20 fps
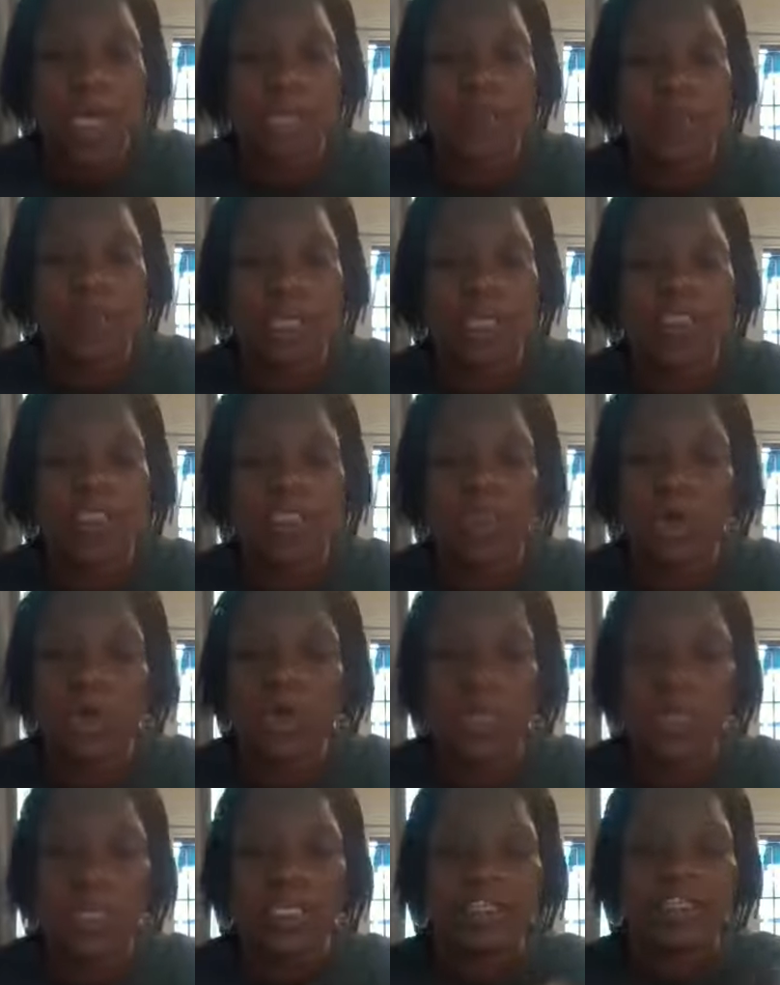Amen.
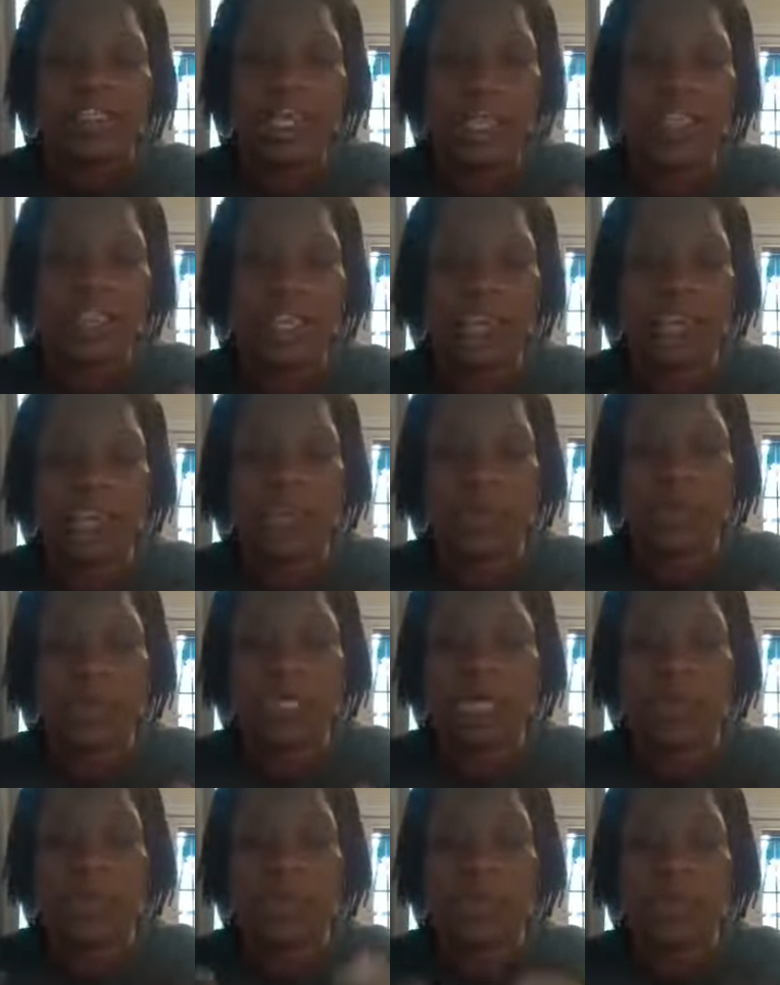So it's not that kind
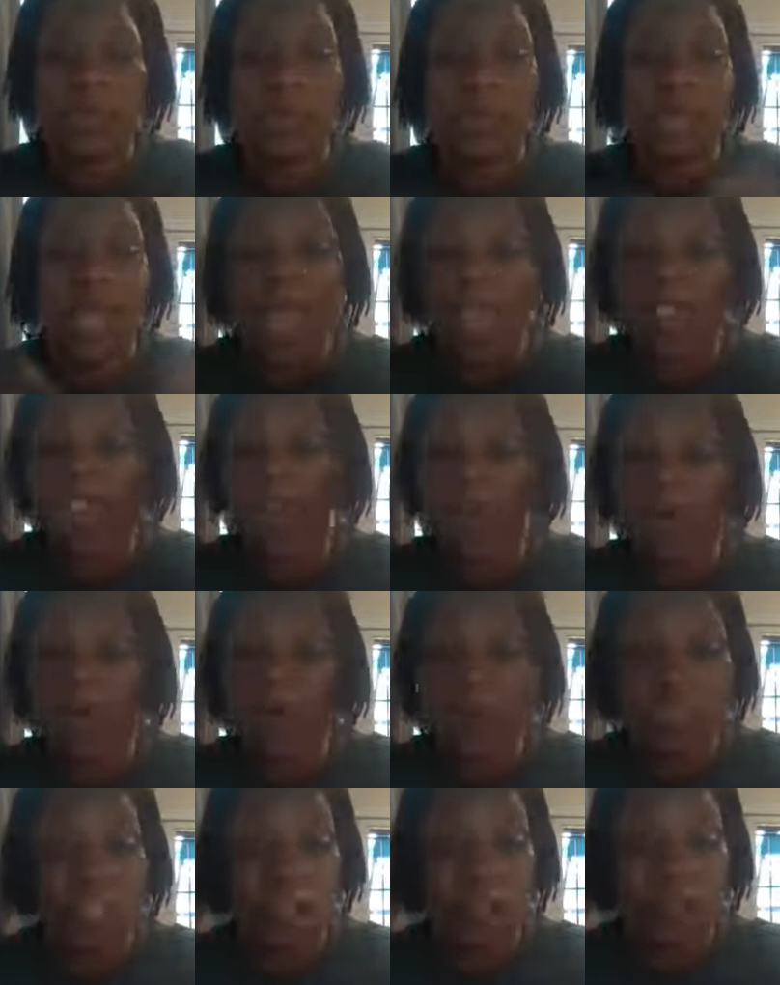of game where you got to know
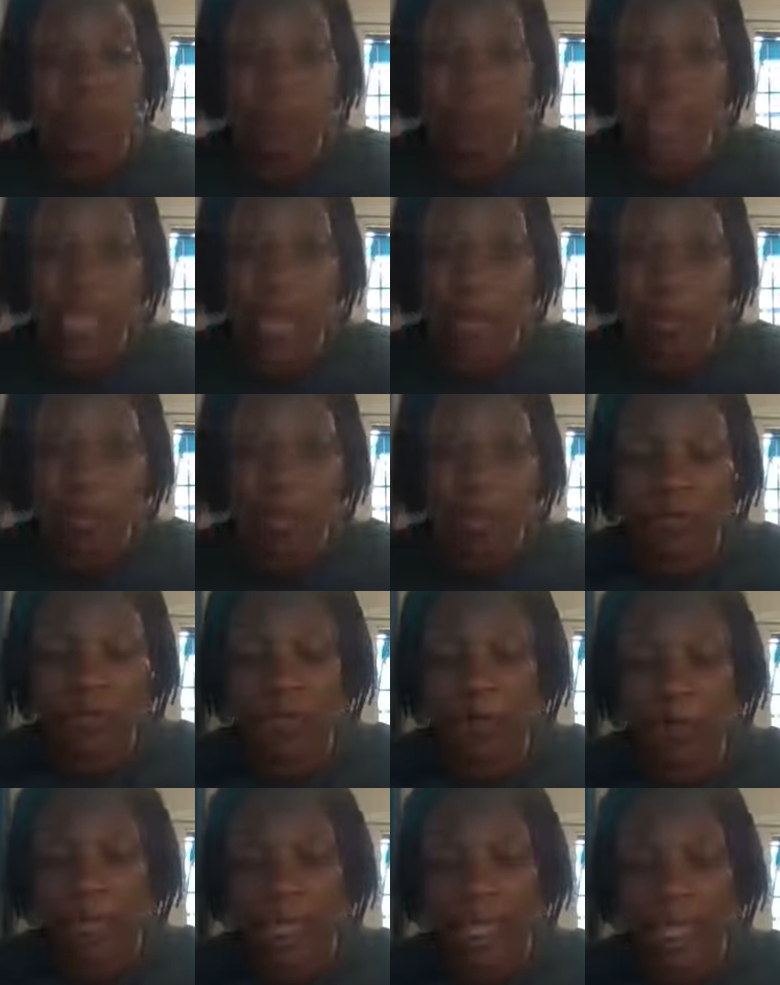everything off the top of
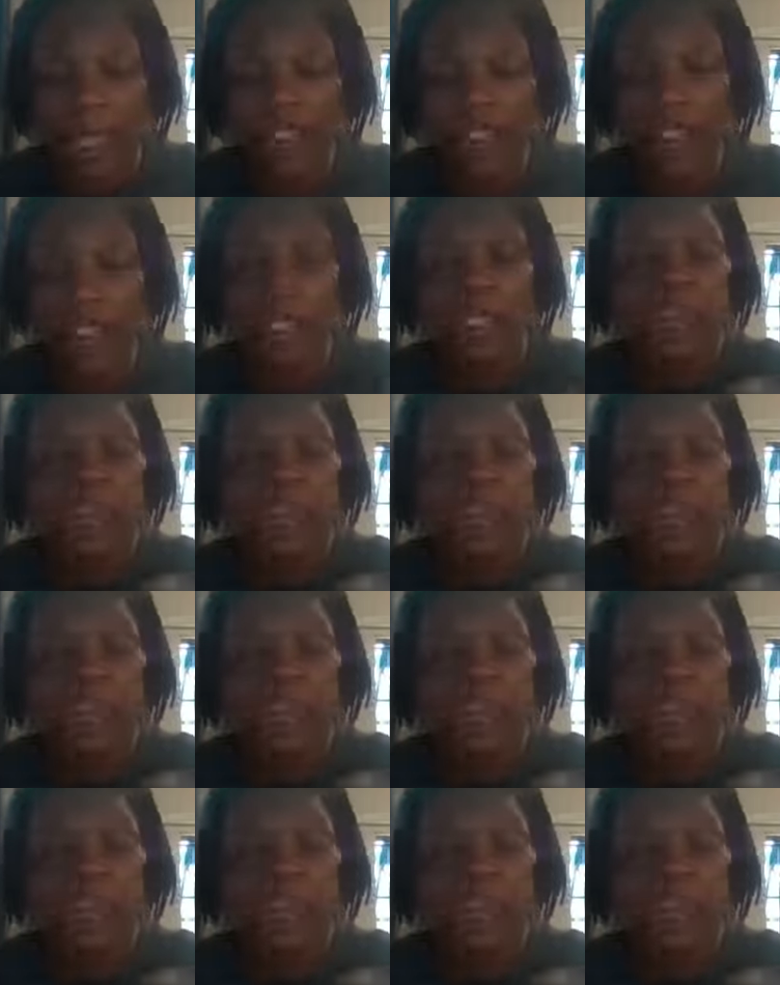your head.